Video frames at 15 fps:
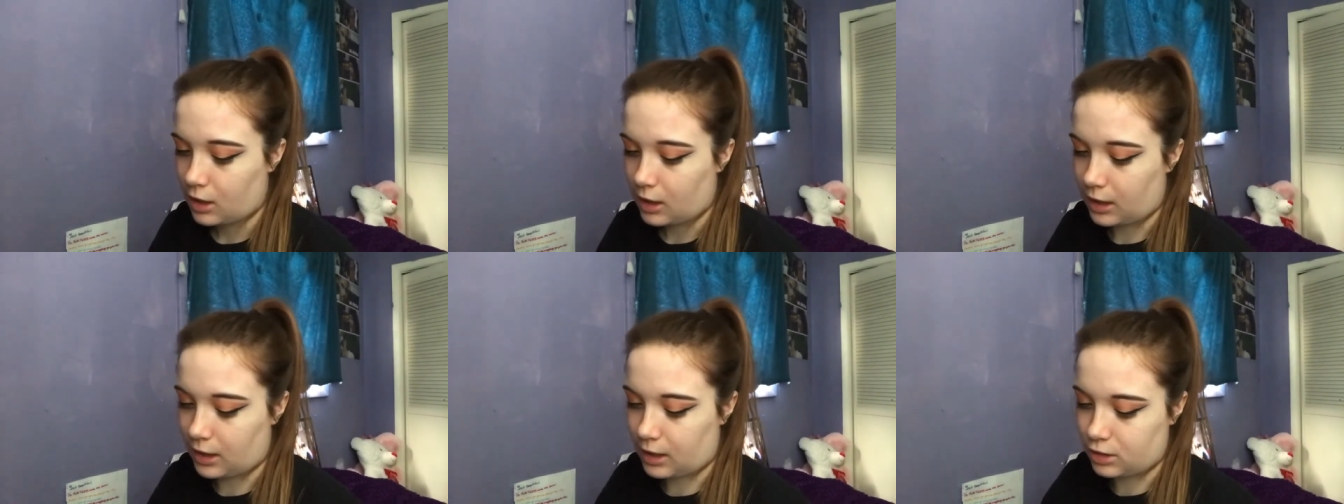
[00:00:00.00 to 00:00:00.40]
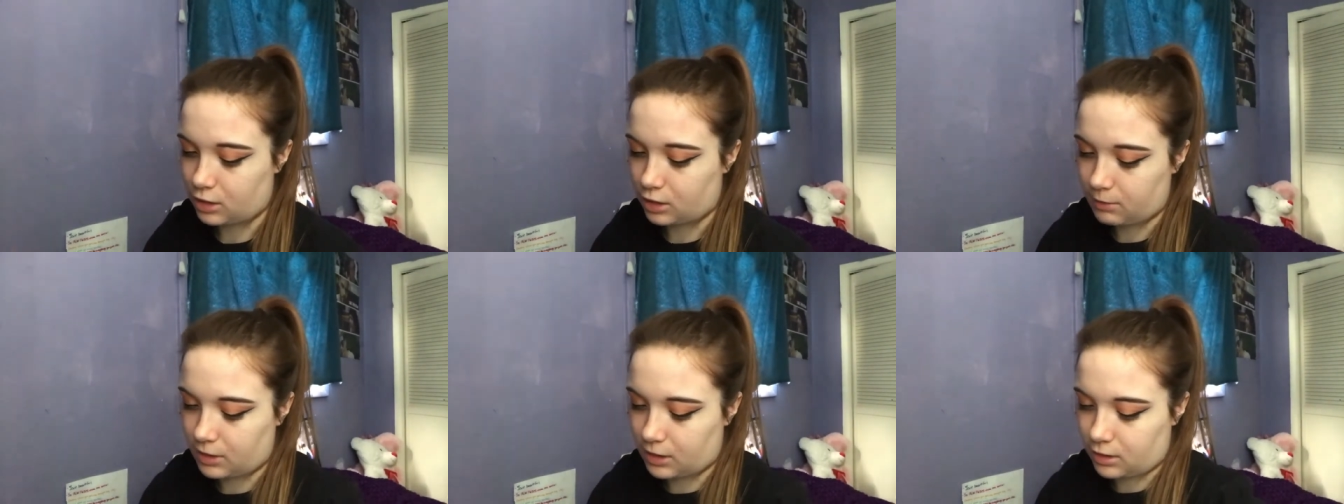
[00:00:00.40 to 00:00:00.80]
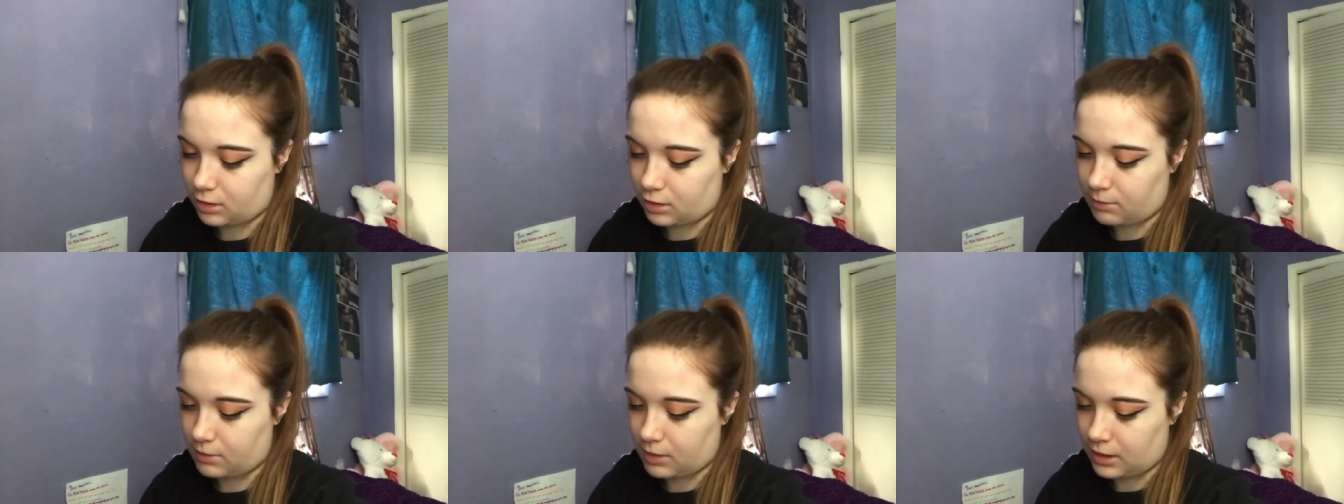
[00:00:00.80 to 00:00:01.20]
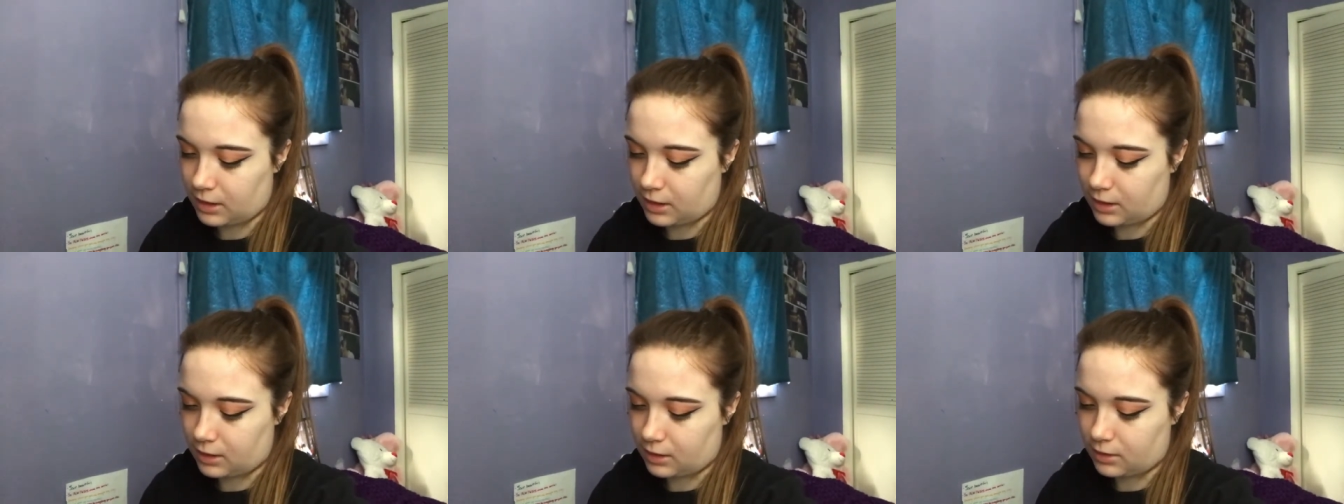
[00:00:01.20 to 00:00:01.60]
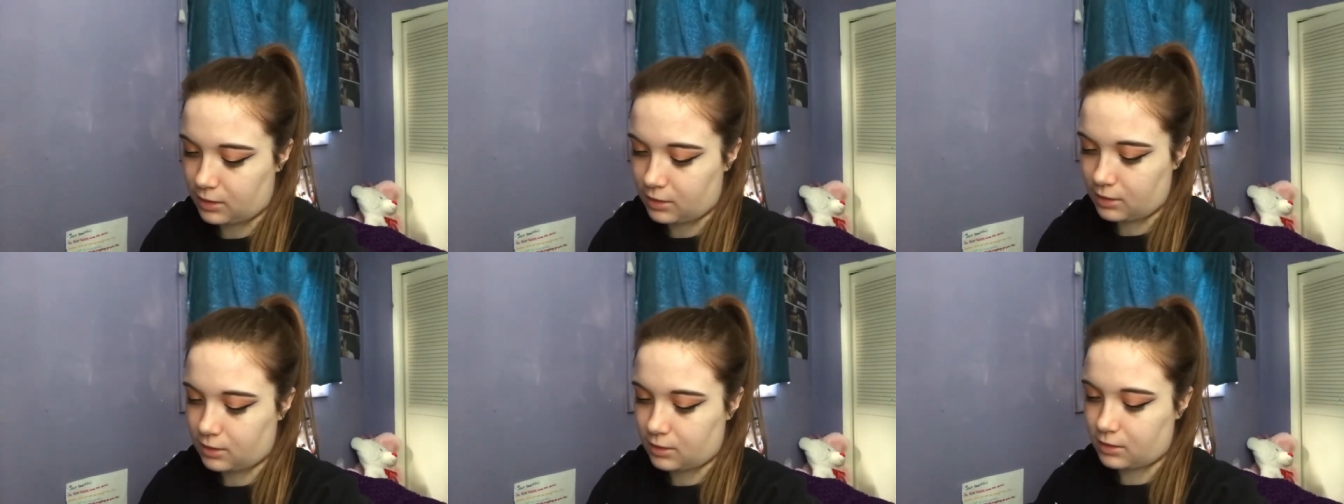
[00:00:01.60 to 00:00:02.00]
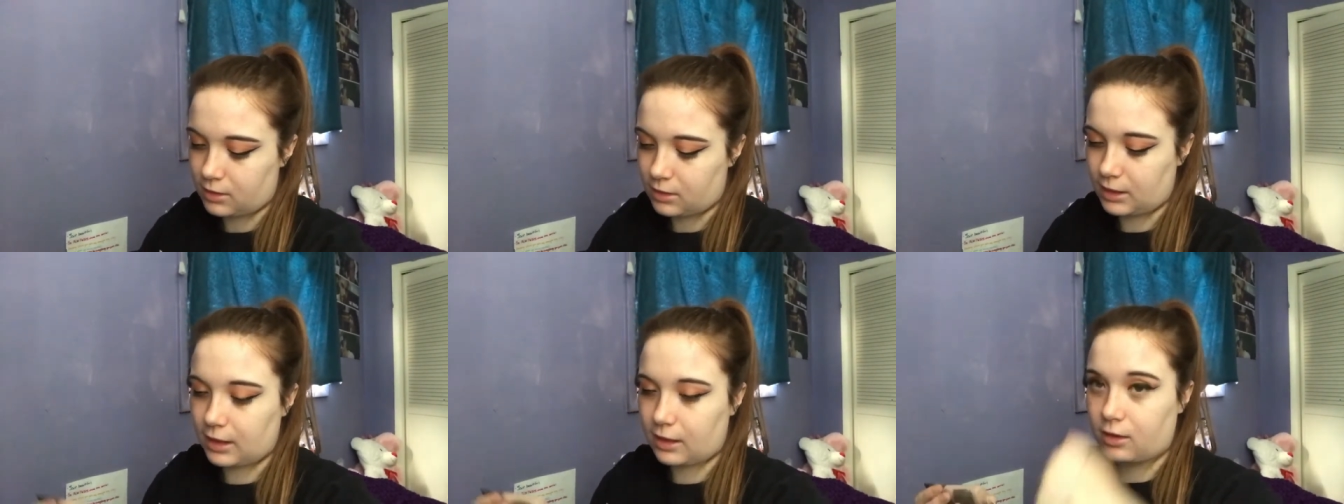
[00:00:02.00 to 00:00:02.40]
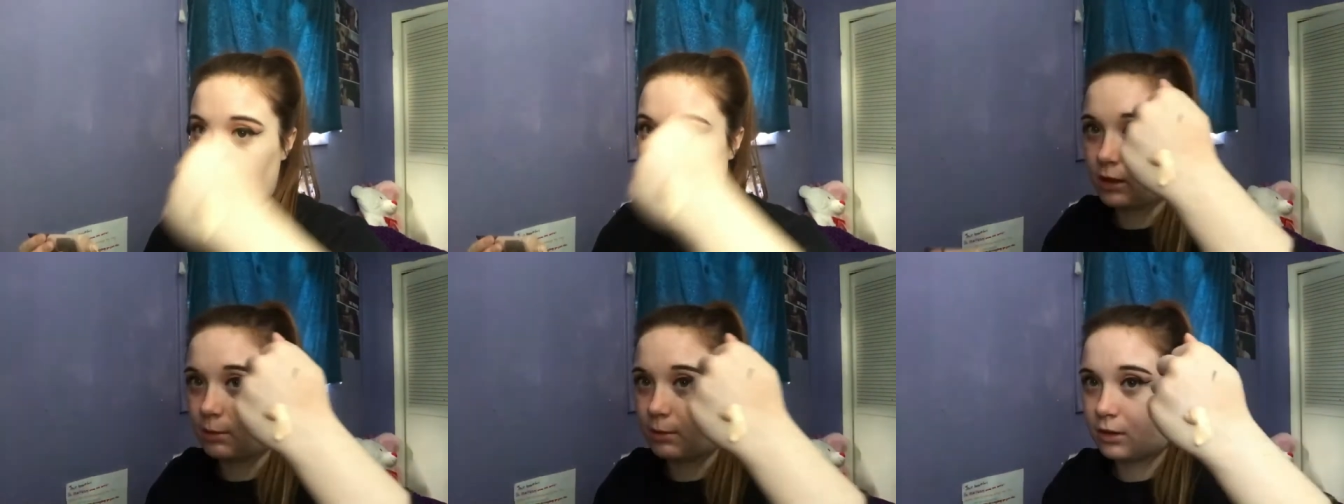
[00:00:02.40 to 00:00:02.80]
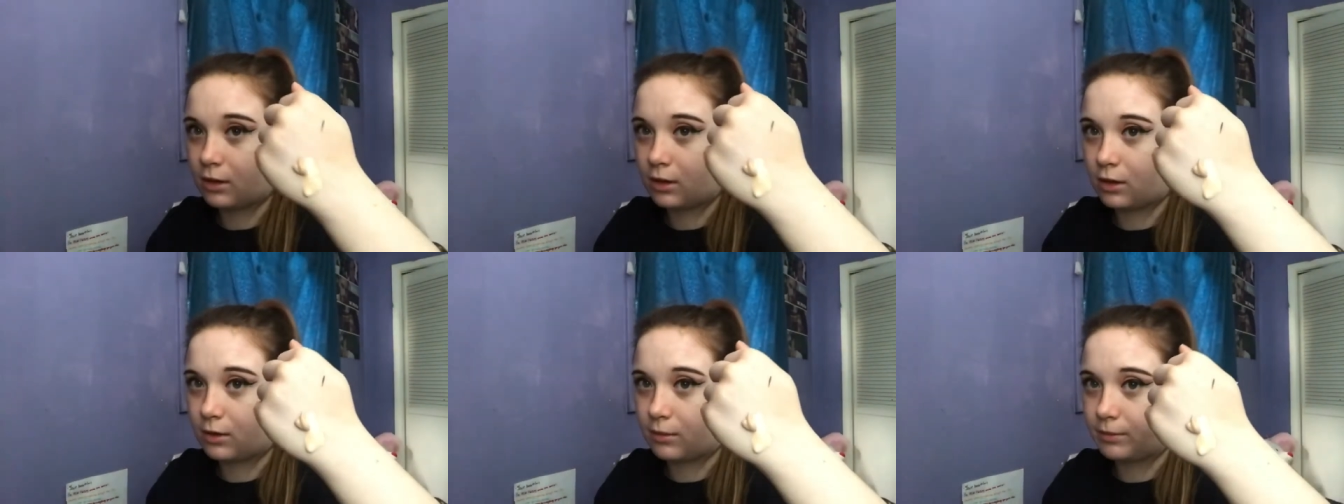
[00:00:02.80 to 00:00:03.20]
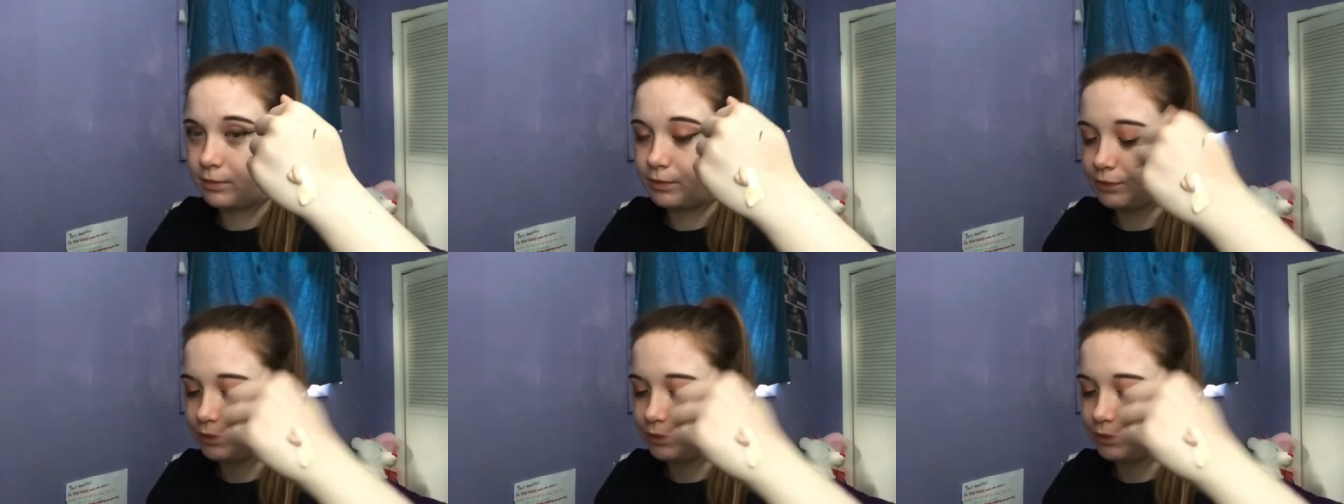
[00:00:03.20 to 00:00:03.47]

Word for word: And I just mix them, and together they become